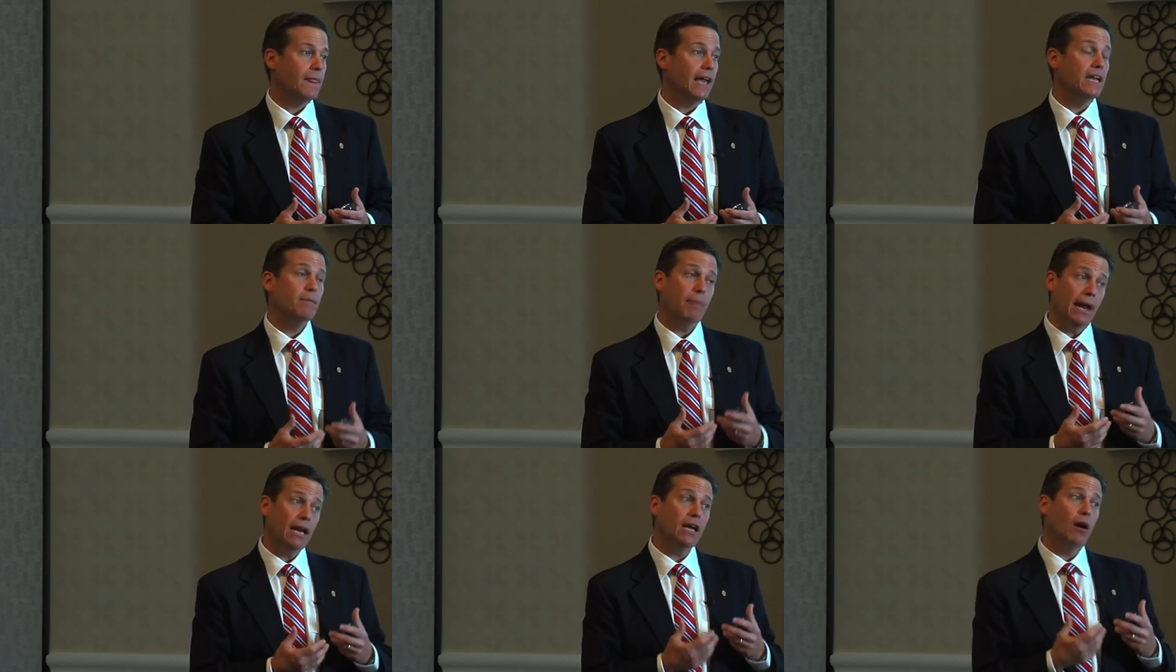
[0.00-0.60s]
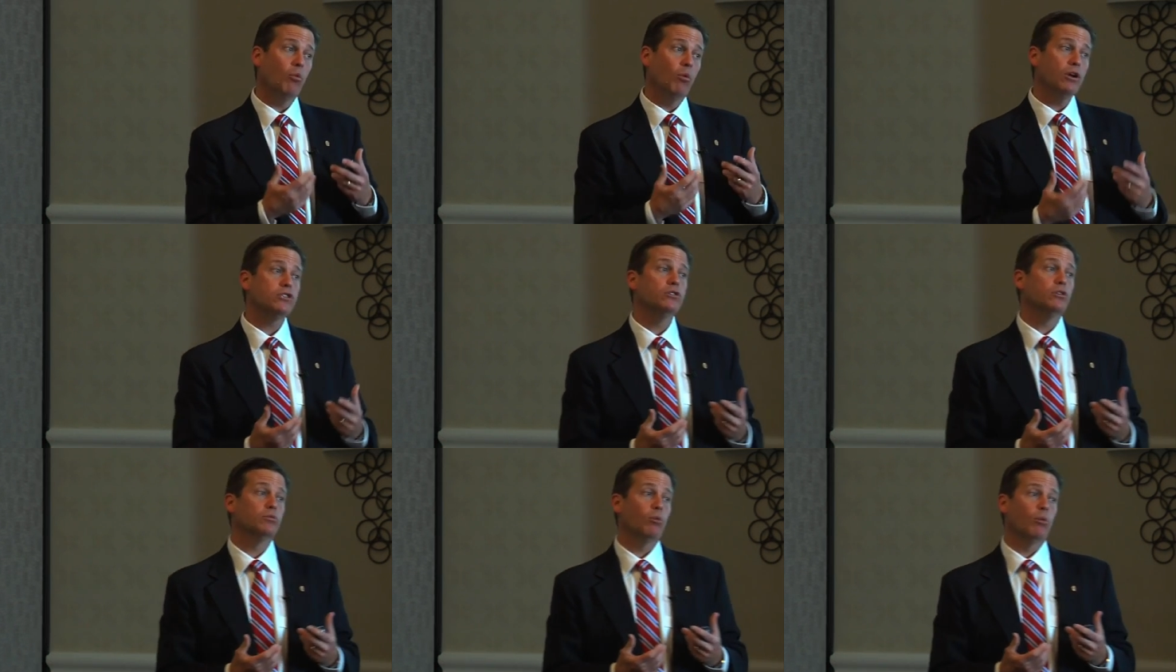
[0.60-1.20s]
And depending on what
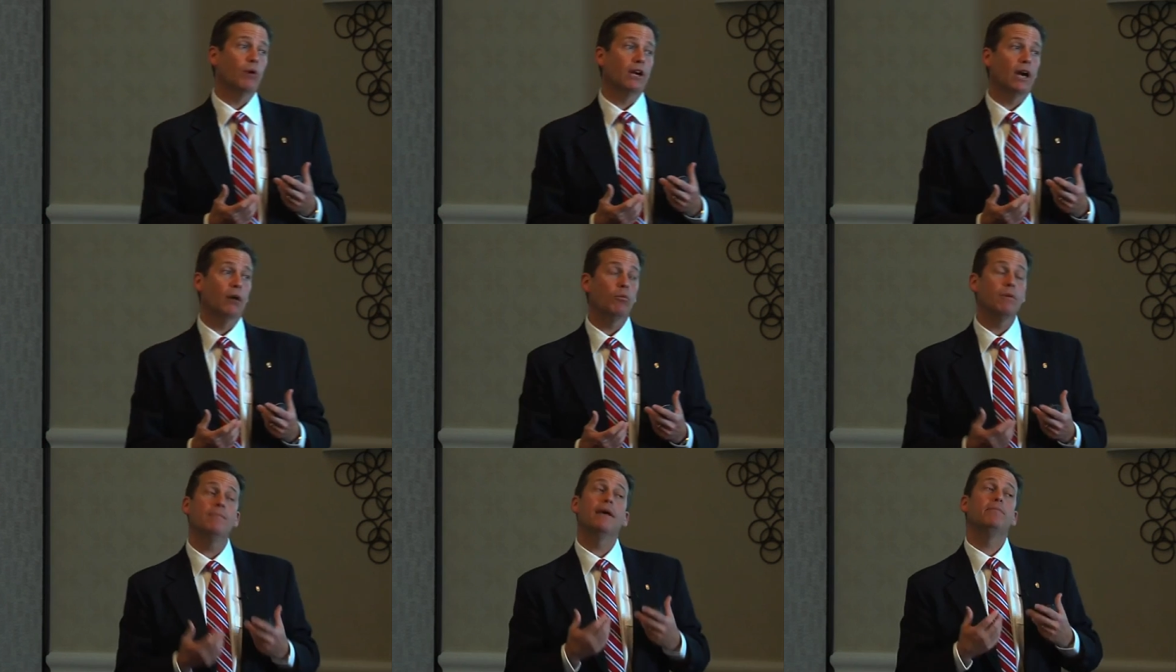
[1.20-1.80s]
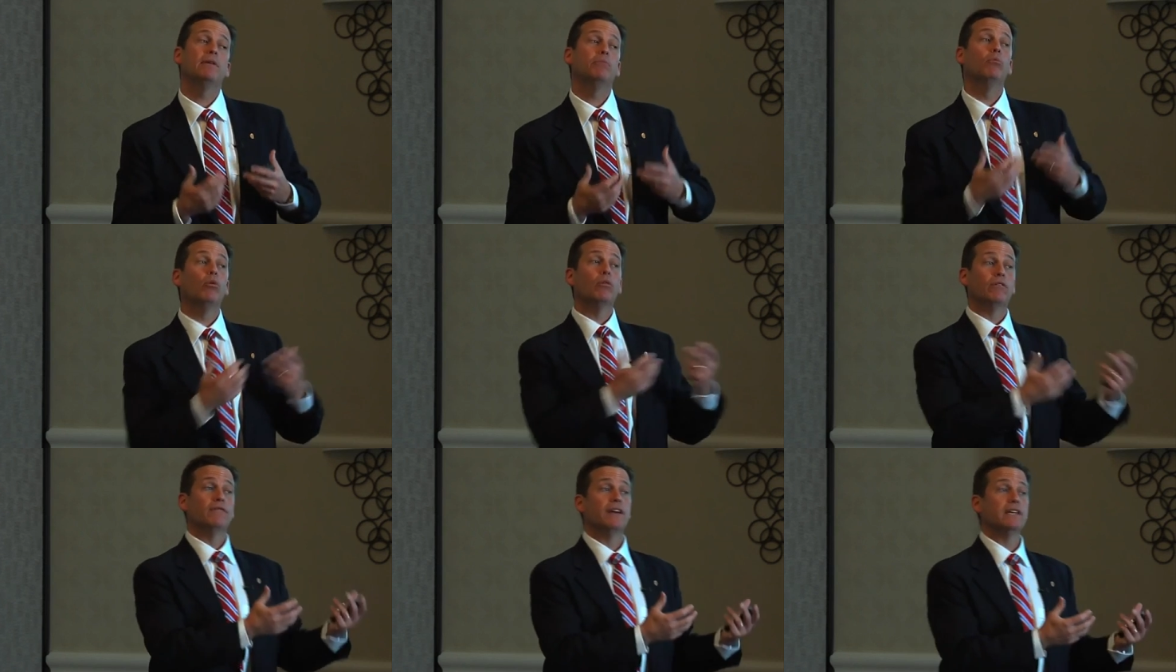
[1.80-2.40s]
tooth we're working on, we may be
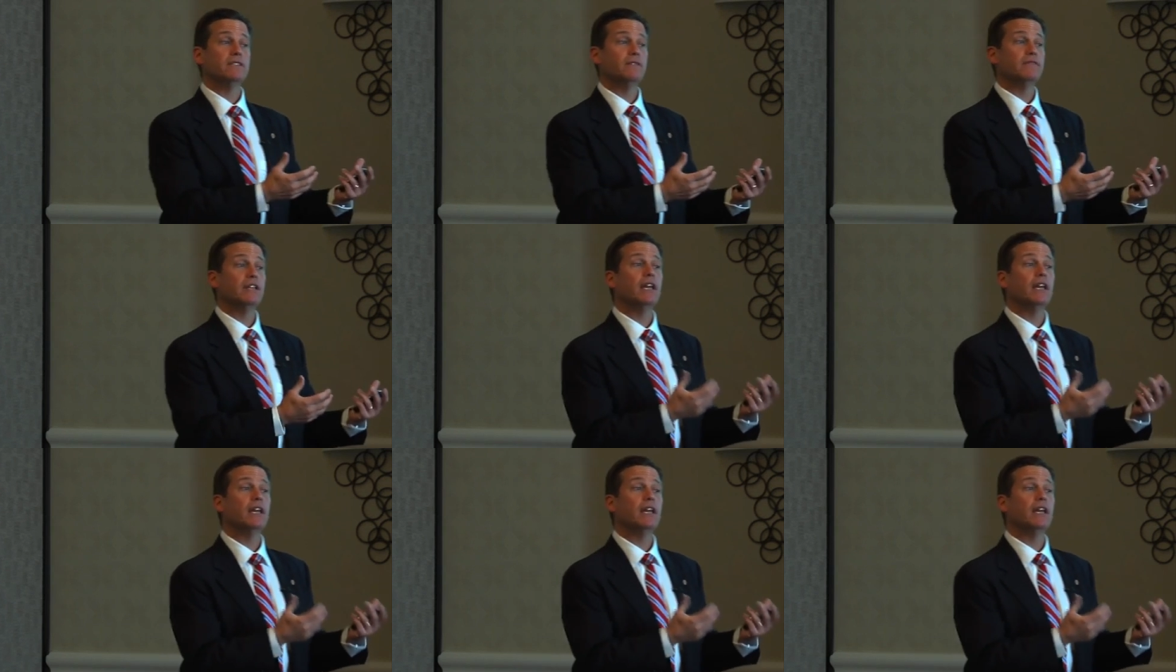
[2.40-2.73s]
more invasive